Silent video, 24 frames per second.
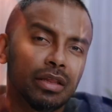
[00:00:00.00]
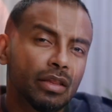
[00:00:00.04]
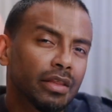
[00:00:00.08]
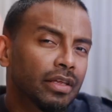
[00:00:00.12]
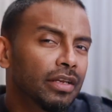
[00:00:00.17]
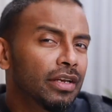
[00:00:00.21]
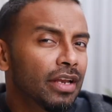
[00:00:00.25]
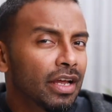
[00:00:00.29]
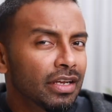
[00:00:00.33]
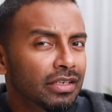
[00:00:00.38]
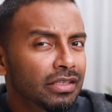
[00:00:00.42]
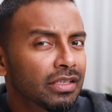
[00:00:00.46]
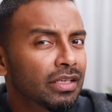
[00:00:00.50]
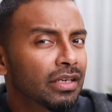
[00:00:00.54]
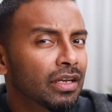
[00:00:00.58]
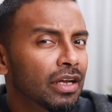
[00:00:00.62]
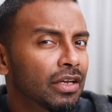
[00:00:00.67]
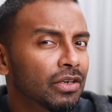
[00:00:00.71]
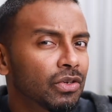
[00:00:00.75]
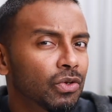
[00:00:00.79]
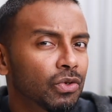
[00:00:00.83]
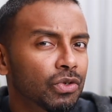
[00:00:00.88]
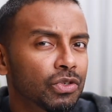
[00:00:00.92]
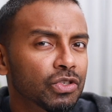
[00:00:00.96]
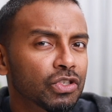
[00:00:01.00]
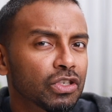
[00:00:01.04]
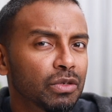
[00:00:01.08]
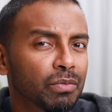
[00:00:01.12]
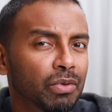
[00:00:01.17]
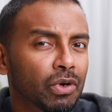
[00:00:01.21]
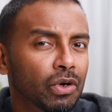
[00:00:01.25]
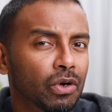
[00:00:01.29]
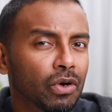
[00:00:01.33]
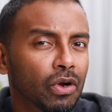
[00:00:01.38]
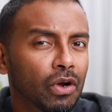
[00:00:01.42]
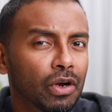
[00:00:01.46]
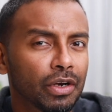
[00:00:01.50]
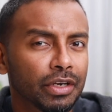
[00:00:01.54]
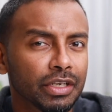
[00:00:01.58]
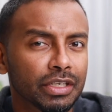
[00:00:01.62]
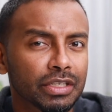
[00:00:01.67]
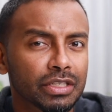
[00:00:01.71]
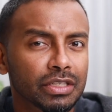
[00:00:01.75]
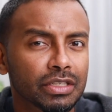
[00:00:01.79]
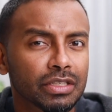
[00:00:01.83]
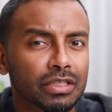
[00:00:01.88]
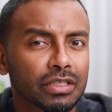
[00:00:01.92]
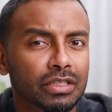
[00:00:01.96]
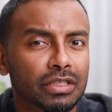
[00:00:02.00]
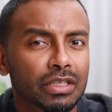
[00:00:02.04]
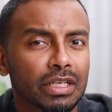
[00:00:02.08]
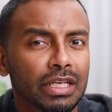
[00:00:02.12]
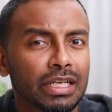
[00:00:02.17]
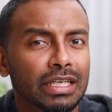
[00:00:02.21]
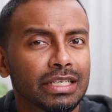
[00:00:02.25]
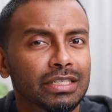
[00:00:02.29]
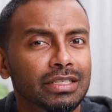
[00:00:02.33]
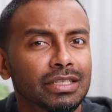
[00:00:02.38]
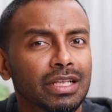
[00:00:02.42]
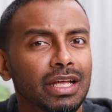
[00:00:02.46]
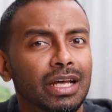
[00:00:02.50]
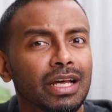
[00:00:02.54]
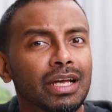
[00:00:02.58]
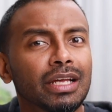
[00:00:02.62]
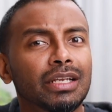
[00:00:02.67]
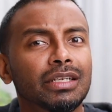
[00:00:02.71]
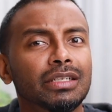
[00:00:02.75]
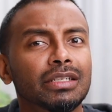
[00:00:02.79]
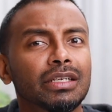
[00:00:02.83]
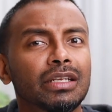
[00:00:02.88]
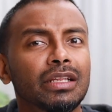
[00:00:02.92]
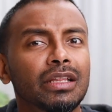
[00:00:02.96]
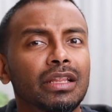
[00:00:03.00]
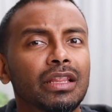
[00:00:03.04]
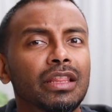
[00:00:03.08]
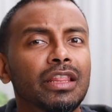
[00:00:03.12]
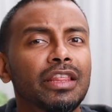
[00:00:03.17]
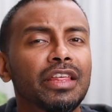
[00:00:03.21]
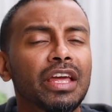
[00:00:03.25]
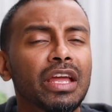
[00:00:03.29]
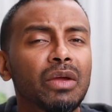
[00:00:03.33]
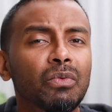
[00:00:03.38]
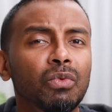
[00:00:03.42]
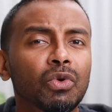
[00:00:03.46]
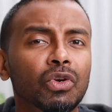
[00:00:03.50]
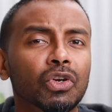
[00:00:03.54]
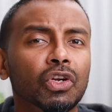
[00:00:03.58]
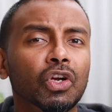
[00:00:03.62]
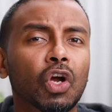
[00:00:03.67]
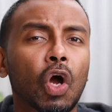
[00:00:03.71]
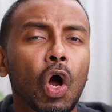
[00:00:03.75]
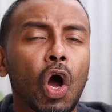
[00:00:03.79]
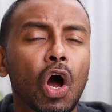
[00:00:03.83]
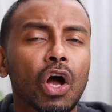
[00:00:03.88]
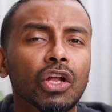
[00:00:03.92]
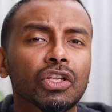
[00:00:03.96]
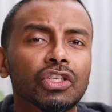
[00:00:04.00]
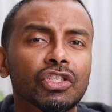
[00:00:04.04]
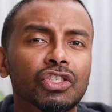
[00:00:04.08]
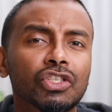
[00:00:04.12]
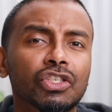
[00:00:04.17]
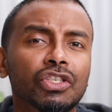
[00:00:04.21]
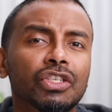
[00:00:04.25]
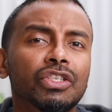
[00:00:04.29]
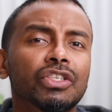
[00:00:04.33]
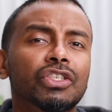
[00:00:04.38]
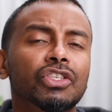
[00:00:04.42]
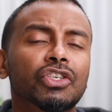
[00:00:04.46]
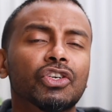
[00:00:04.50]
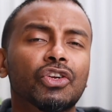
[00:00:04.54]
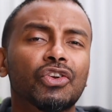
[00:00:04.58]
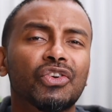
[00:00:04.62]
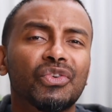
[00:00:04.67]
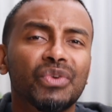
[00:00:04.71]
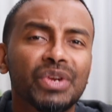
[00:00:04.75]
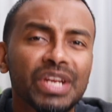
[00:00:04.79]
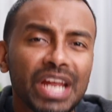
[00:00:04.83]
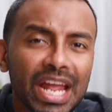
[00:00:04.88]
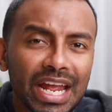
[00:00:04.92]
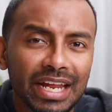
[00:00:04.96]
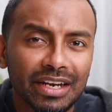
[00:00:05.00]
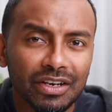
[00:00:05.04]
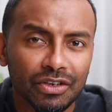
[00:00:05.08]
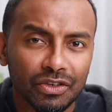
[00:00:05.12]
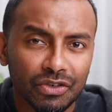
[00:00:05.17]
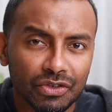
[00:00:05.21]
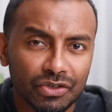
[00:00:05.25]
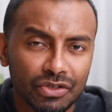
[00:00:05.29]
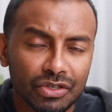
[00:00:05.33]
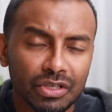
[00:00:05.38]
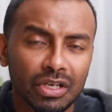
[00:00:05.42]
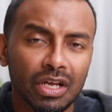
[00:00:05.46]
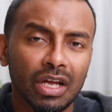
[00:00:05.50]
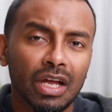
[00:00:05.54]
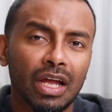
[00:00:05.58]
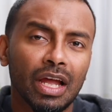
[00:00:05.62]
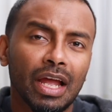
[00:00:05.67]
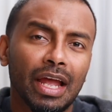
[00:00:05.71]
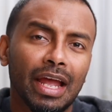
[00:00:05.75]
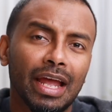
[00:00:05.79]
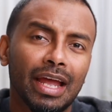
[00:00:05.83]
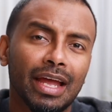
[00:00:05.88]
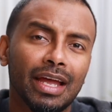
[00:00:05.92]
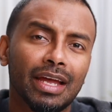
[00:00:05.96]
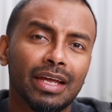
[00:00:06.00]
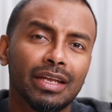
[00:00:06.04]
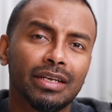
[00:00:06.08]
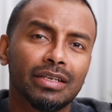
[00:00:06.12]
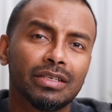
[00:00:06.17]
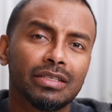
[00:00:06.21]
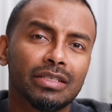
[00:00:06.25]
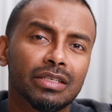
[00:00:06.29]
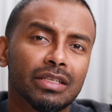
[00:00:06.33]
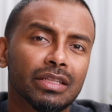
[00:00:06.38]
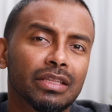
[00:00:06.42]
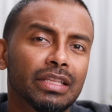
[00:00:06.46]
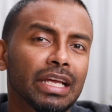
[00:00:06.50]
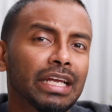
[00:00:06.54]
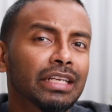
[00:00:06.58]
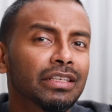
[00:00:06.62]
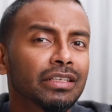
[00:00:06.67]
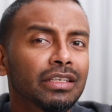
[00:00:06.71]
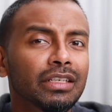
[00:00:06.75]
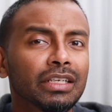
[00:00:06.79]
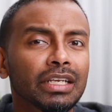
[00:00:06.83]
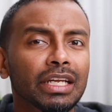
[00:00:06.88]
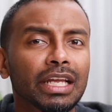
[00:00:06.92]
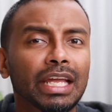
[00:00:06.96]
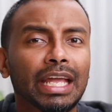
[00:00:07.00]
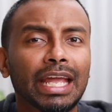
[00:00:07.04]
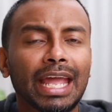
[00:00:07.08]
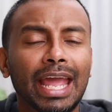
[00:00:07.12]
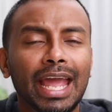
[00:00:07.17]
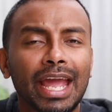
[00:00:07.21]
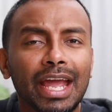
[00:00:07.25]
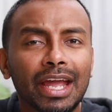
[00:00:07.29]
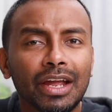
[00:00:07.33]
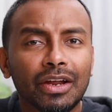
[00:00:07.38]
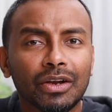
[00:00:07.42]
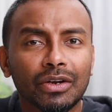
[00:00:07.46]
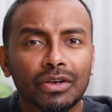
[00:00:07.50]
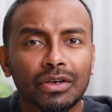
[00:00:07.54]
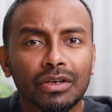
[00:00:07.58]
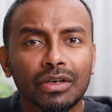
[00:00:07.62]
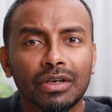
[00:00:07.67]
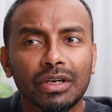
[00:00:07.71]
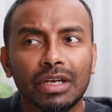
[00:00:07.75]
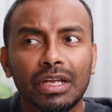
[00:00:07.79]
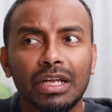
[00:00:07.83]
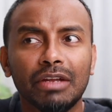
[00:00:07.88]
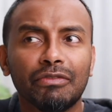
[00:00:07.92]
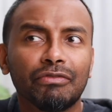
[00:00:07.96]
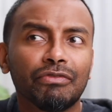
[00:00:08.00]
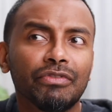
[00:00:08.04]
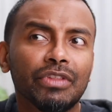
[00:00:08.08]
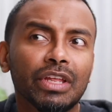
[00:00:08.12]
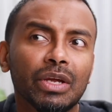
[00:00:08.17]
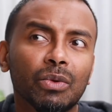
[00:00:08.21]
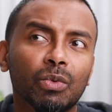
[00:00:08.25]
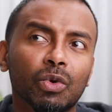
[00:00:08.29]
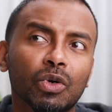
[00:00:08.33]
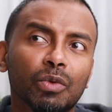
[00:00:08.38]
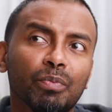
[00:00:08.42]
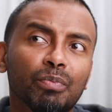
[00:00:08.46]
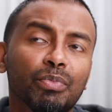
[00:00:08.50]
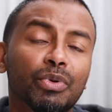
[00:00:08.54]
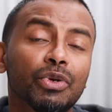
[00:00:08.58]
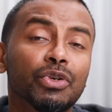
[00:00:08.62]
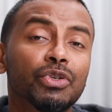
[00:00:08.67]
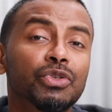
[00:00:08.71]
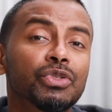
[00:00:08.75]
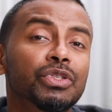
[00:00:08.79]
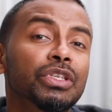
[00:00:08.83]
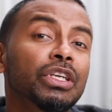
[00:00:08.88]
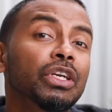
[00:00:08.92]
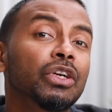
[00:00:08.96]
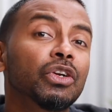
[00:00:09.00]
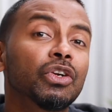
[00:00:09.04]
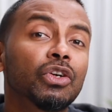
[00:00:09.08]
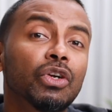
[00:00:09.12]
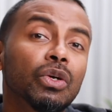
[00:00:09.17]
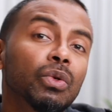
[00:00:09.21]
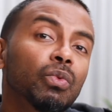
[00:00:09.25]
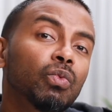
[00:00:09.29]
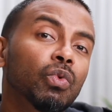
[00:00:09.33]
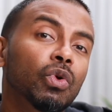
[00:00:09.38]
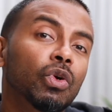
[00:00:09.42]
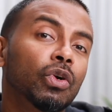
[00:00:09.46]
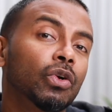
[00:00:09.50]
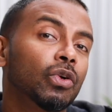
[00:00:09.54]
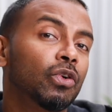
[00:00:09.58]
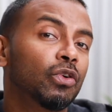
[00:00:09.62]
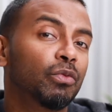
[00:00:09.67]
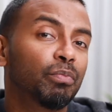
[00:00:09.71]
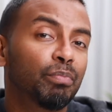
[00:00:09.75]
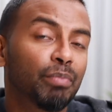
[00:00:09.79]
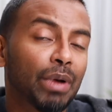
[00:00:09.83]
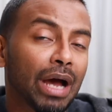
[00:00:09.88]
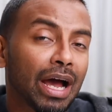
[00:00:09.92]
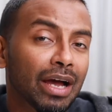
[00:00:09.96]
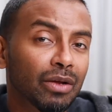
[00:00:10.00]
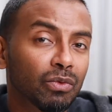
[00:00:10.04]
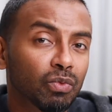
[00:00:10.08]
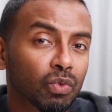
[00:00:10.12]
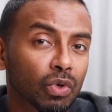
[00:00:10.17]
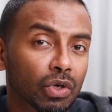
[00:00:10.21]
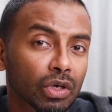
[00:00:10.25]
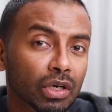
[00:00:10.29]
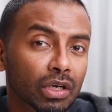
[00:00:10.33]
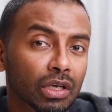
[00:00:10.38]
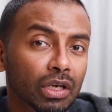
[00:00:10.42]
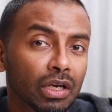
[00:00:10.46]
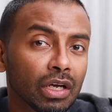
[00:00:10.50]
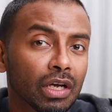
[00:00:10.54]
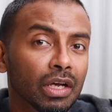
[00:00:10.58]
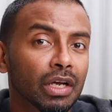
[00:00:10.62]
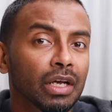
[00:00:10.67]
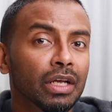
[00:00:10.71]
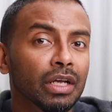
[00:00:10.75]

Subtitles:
The next thing I noticed about artists is that they were constant creators, and they didn't care if they were producing good work or bad work.